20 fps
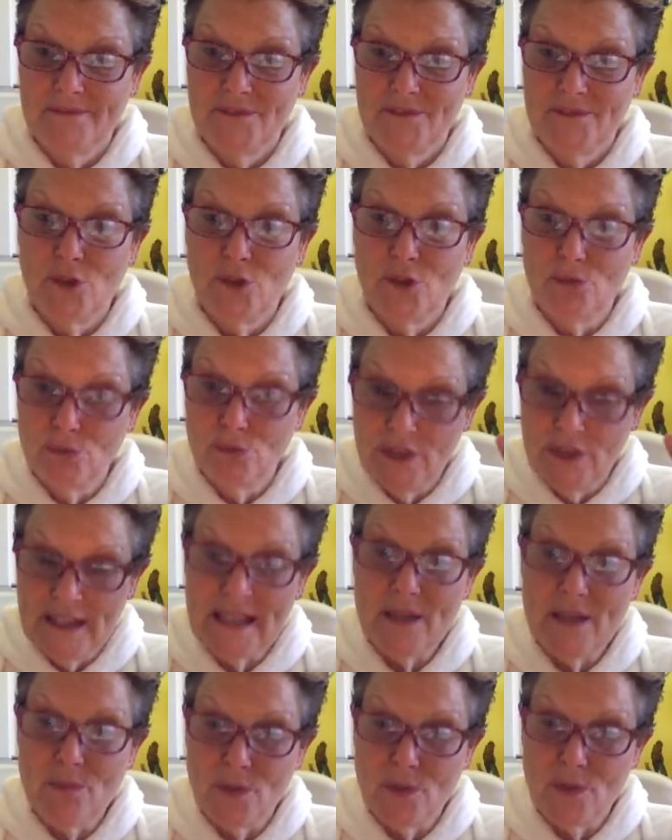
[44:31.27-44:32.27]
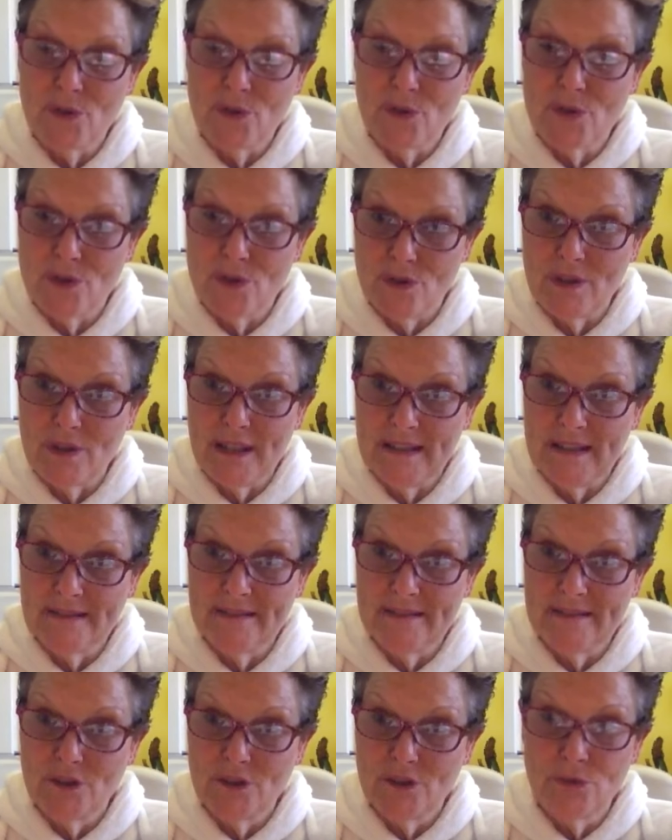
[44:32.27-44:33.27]
You really will do it.
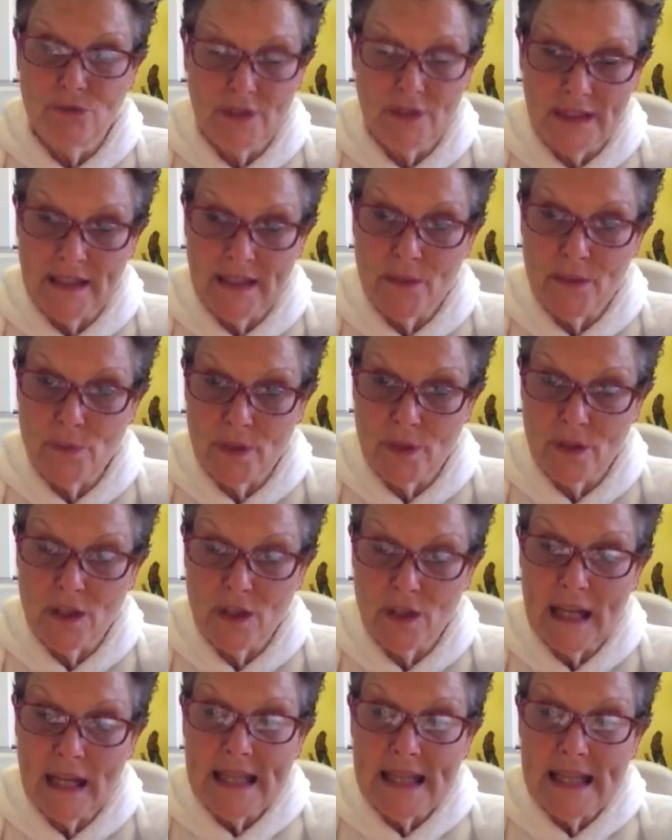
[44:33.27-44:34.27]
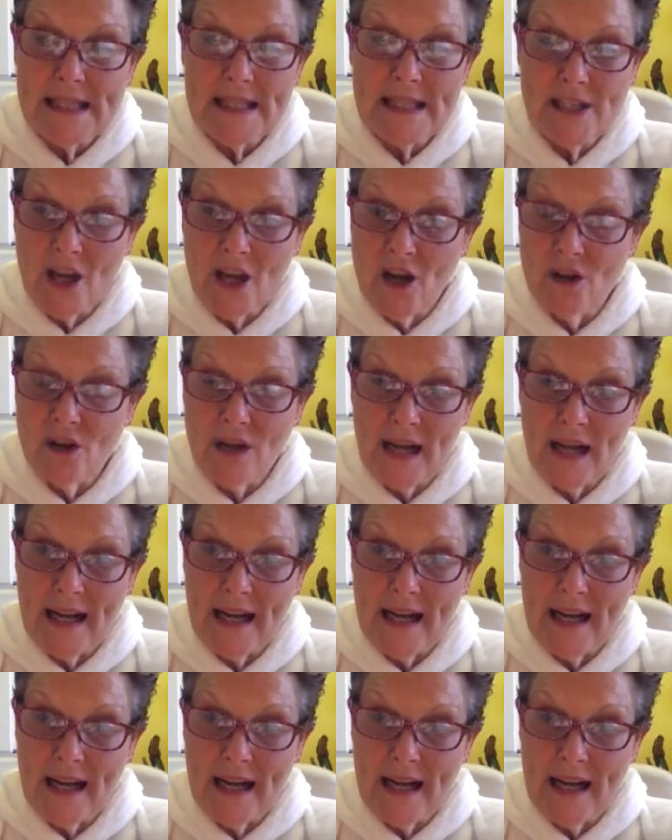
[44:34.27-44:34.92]
You really will. Yeah. So